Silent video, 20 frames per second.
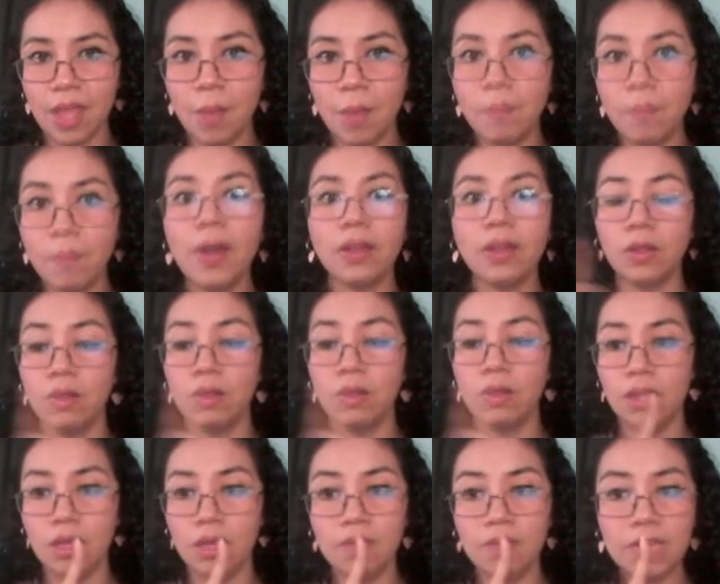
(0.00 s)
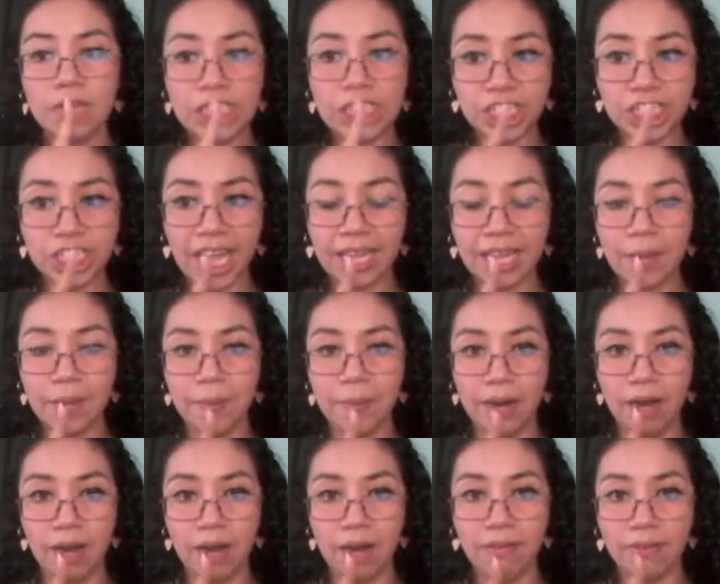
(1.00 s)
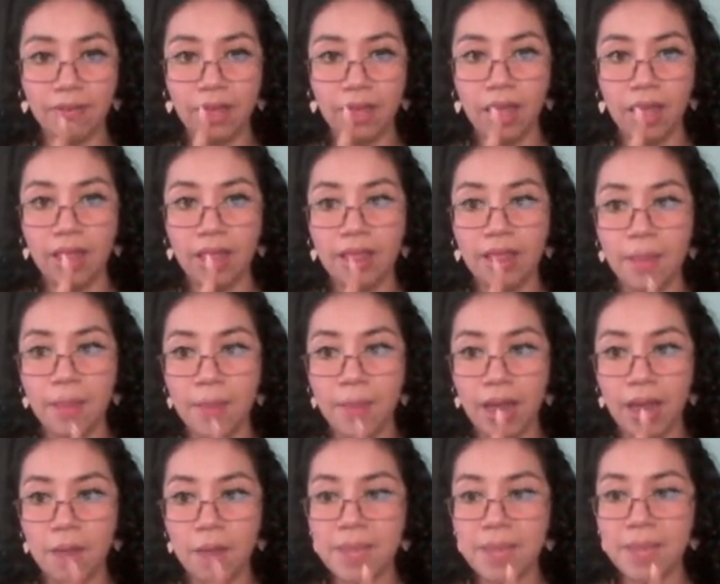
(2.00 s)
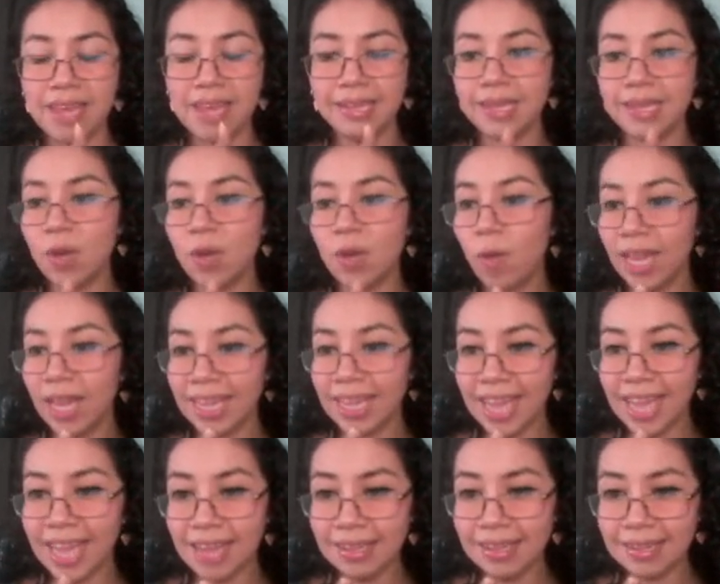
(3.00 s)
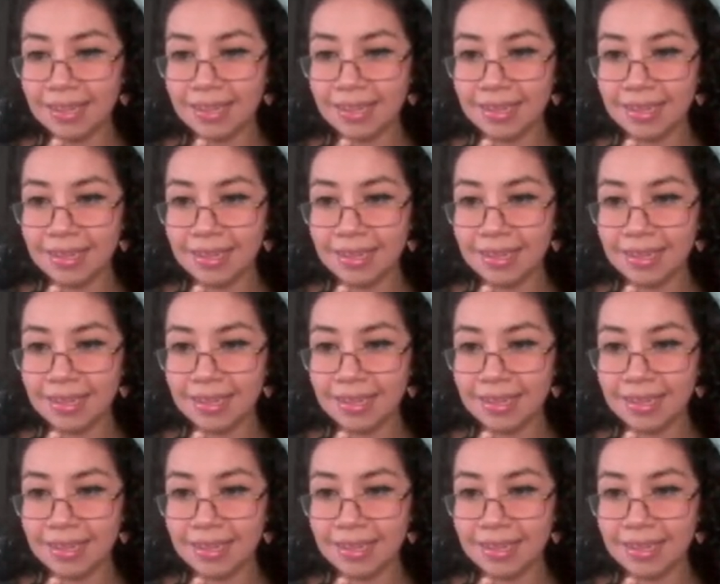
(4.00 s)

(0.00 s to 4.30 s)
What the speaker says: But if you check the verb is in what tense?